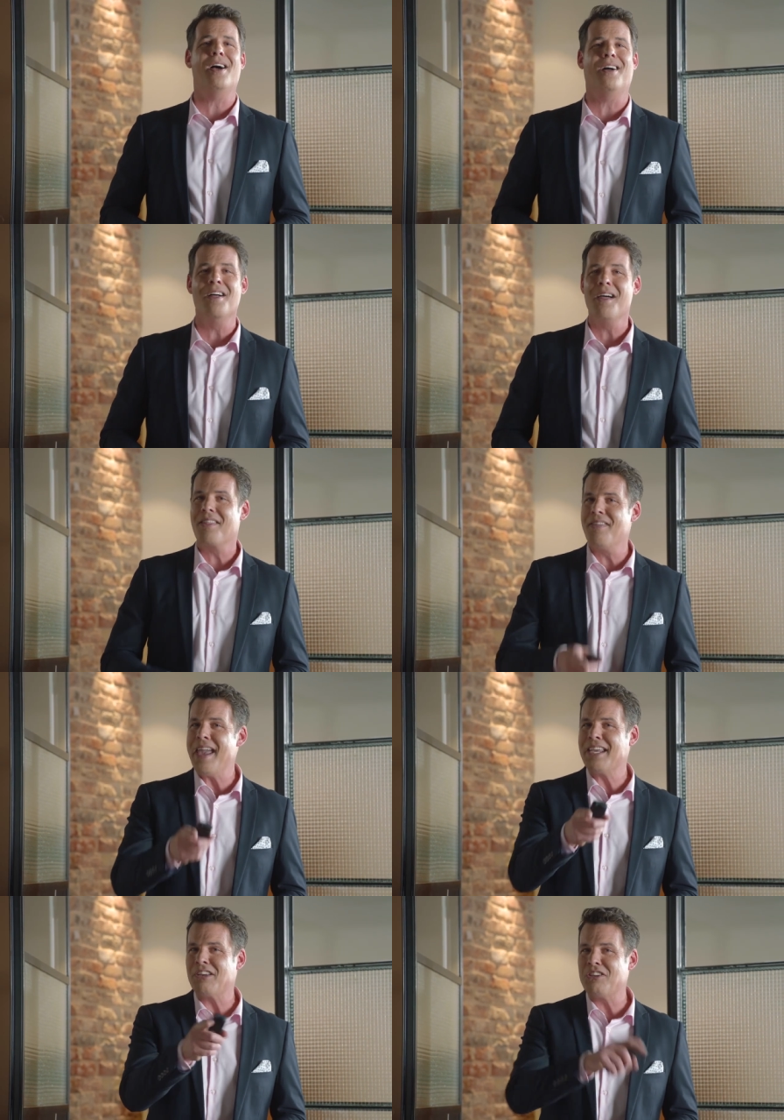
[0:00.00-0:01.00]
well,
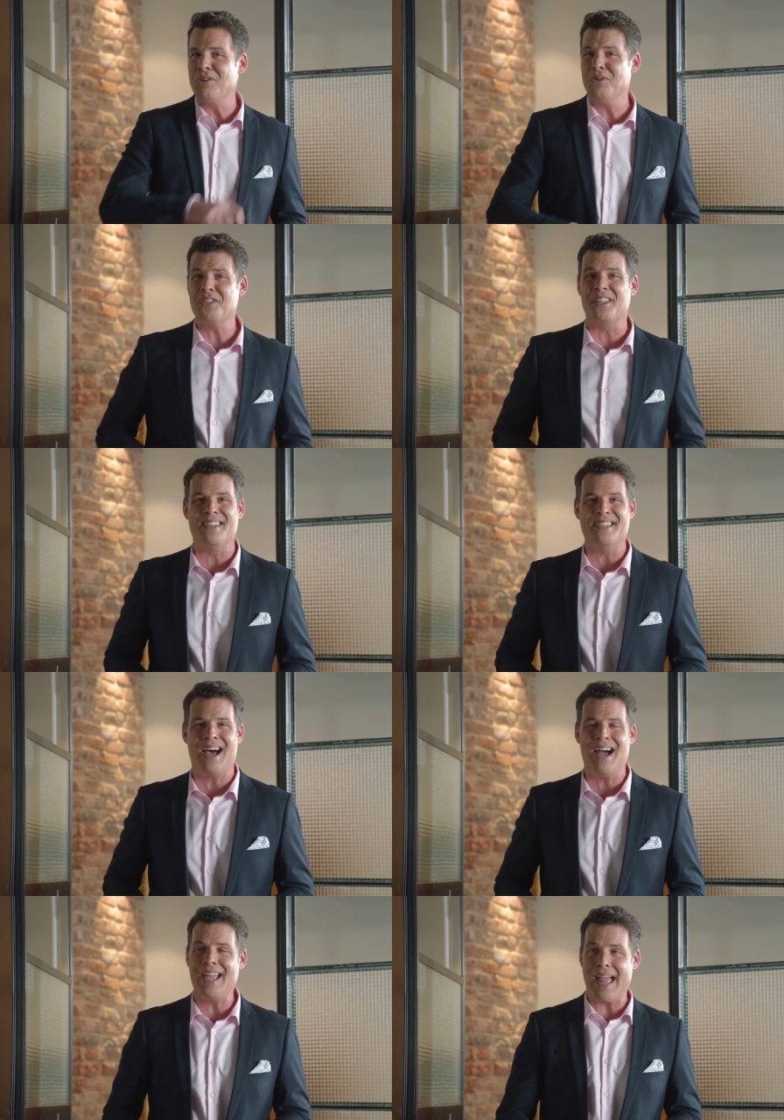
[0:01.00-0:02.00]
they can use the
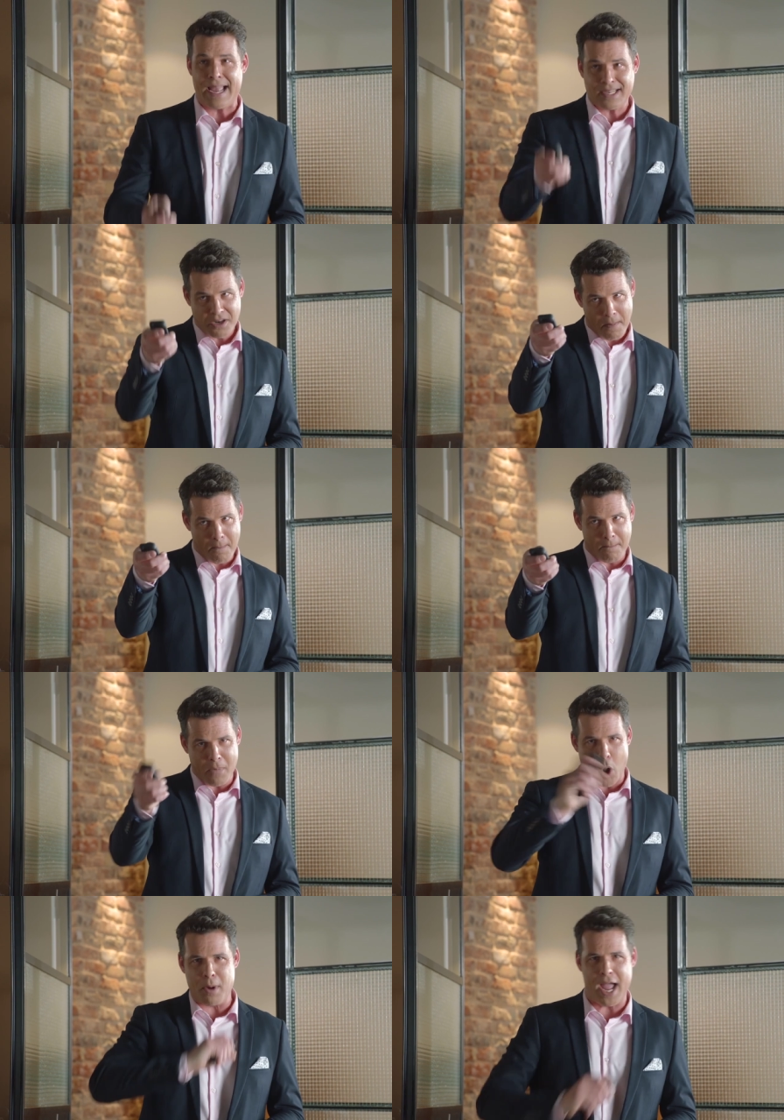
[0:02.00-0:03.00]
Nayax
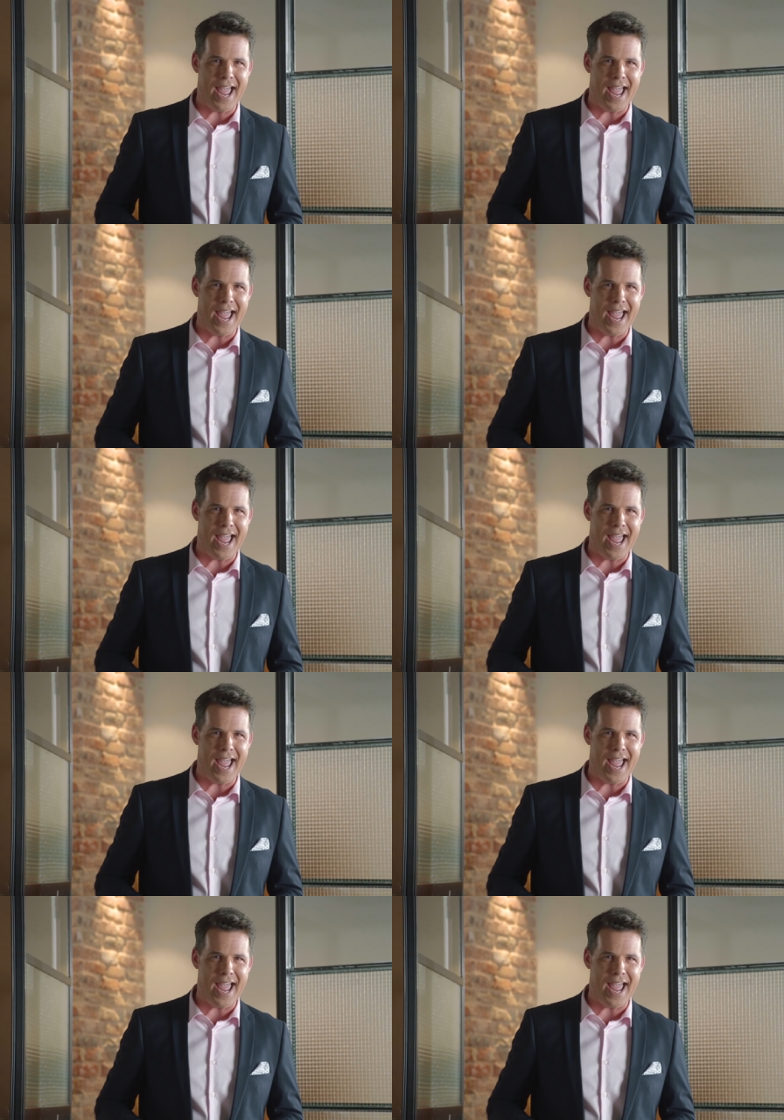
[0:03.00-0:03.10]
MoMA